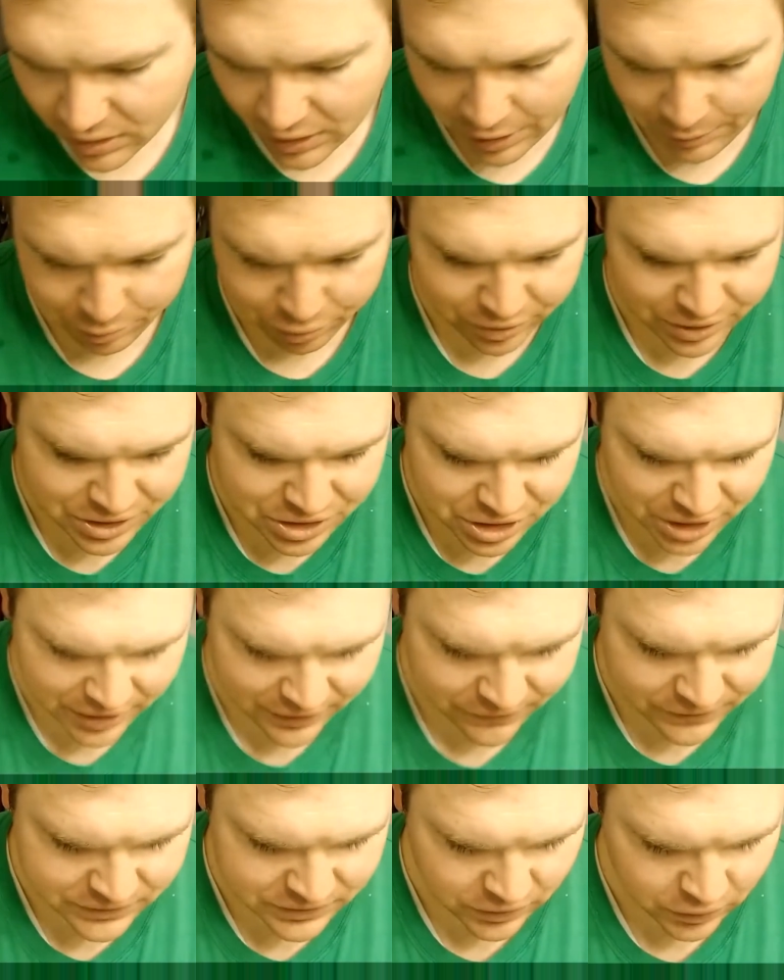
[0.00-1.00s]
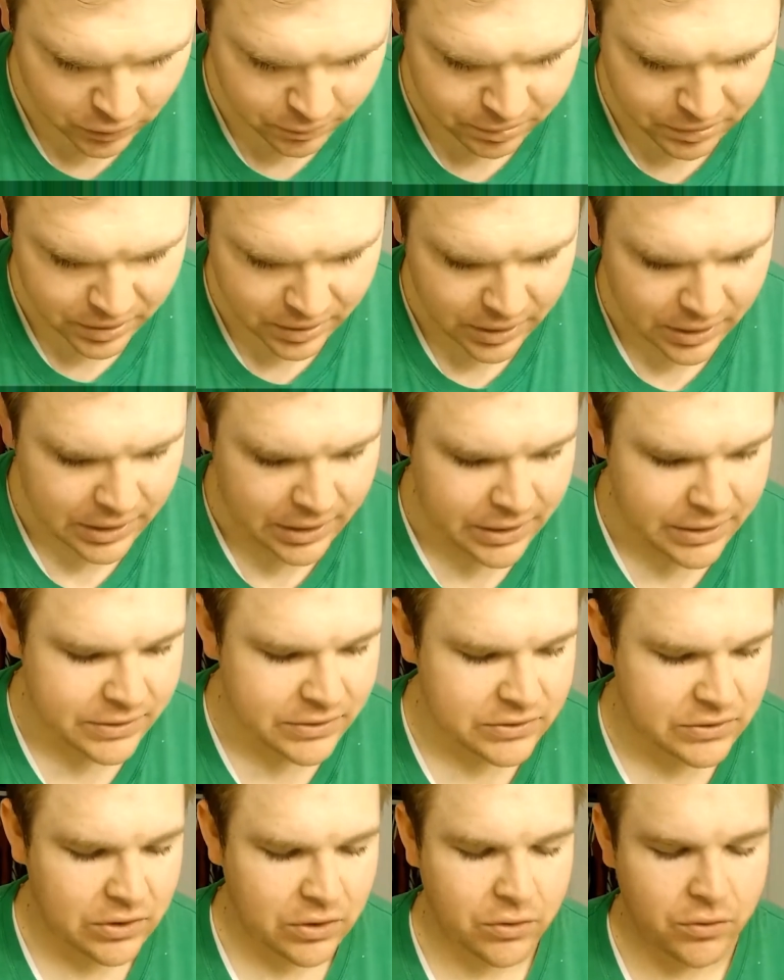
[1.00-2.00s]
a pre-shave soap,
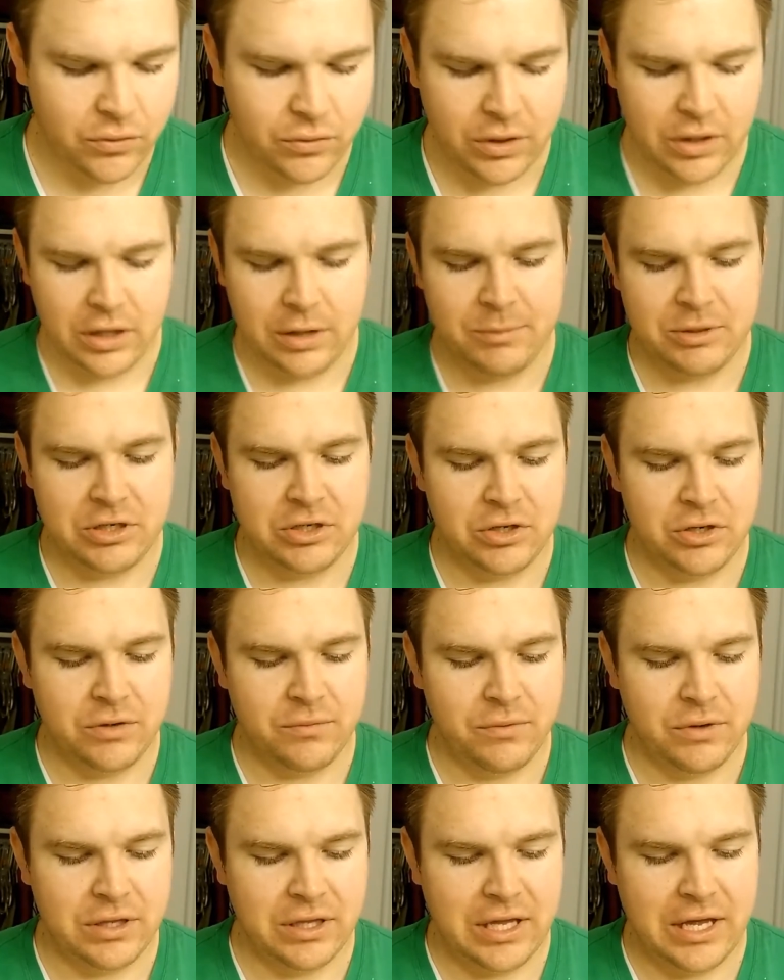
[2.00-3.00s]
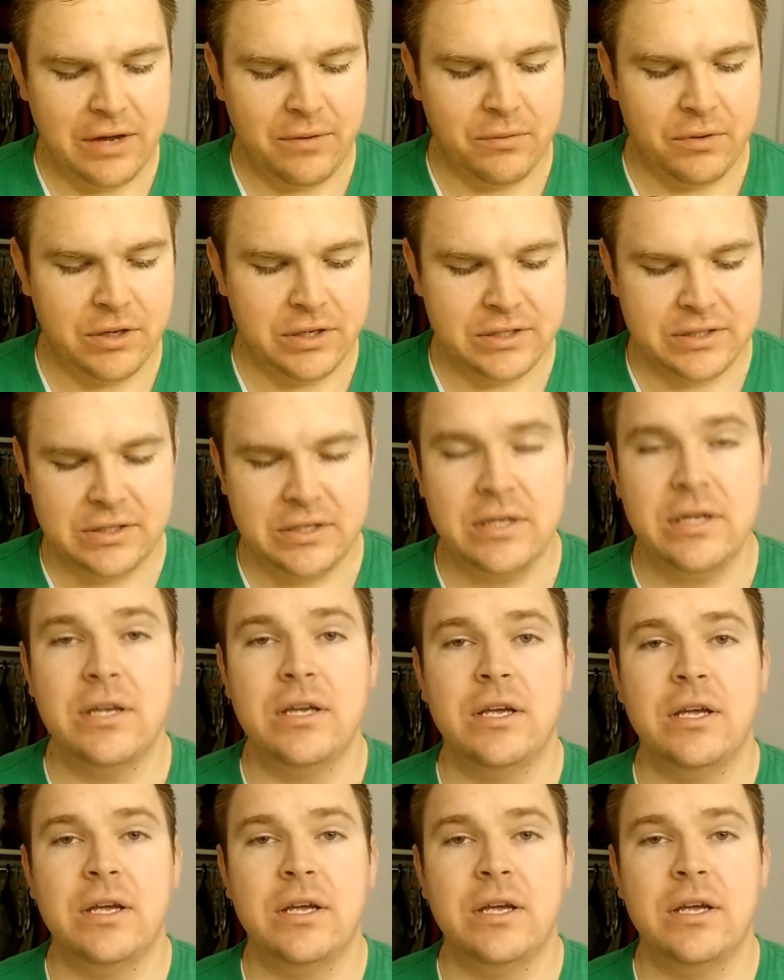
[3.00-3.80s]
so let me show you what that was.